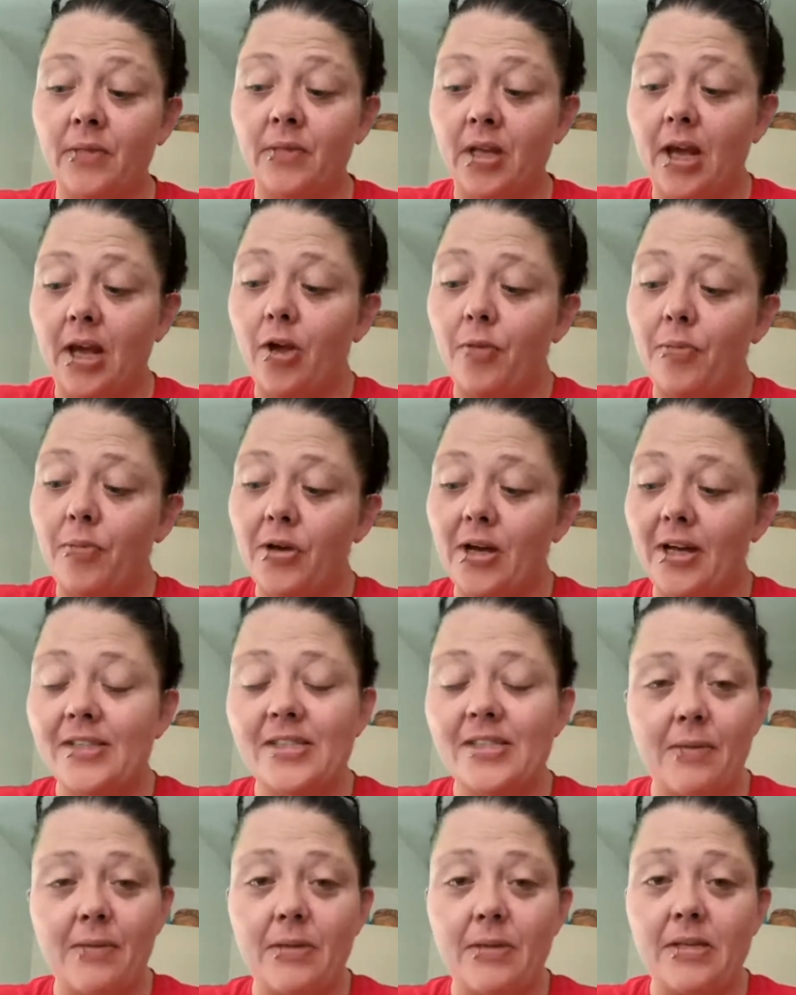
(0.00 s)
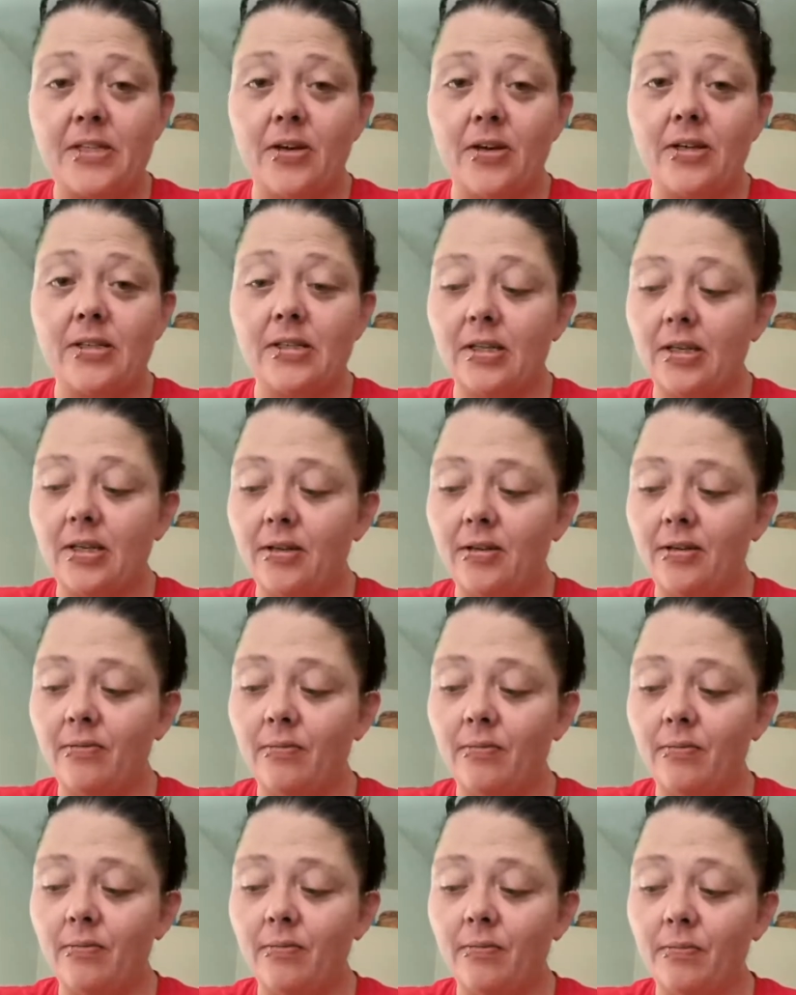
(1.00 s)
I hope you guys take me seriously
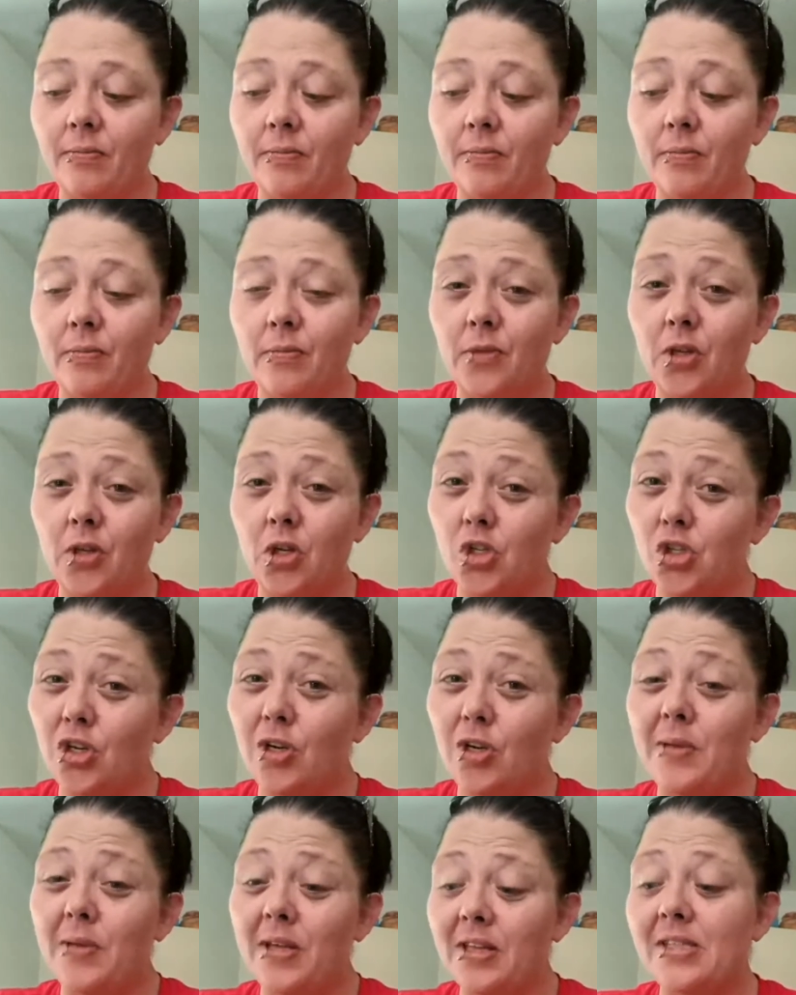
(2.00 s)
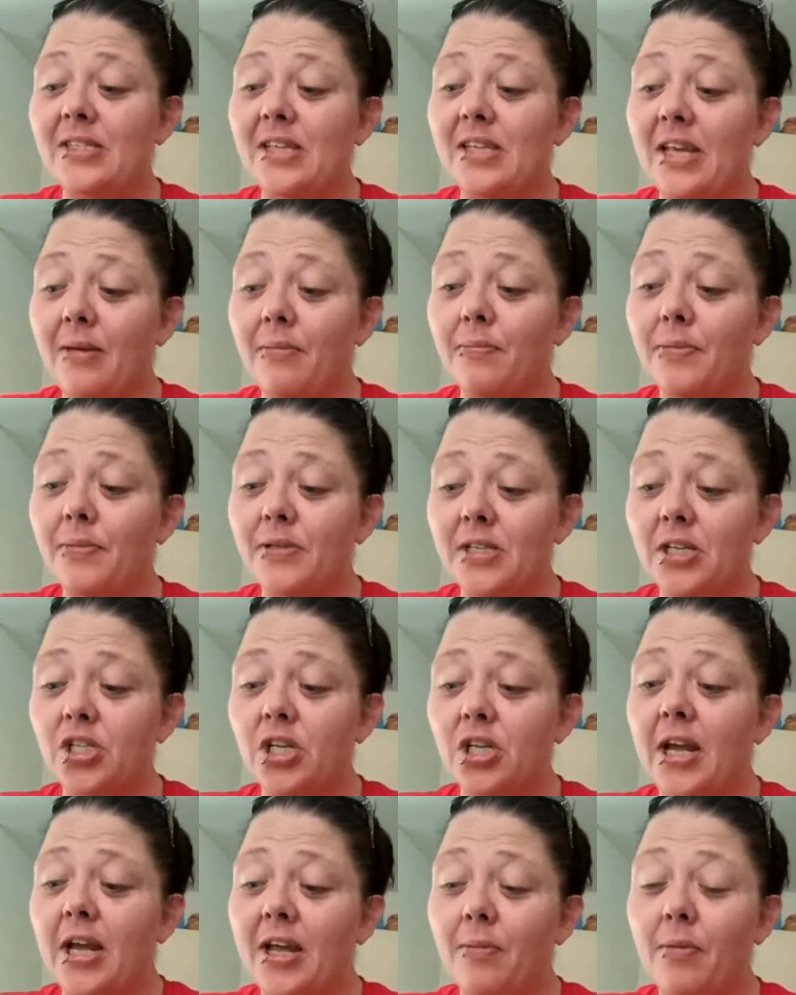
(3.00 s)
because you're going to be in the same position
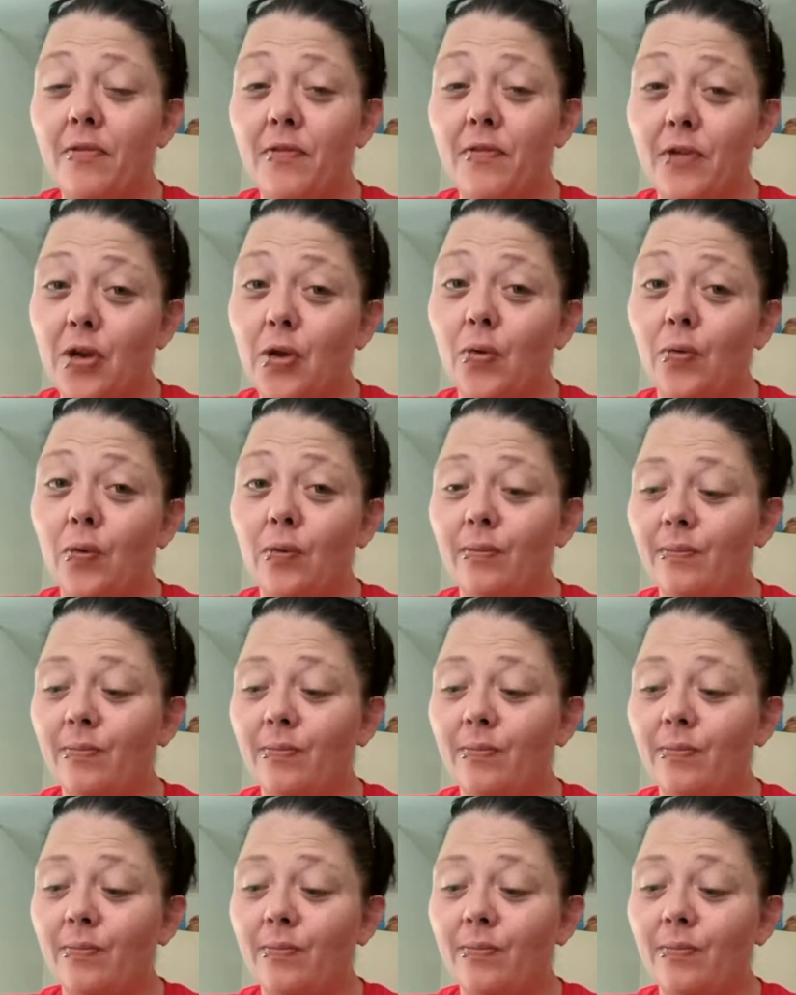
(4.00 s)
I am if you don't.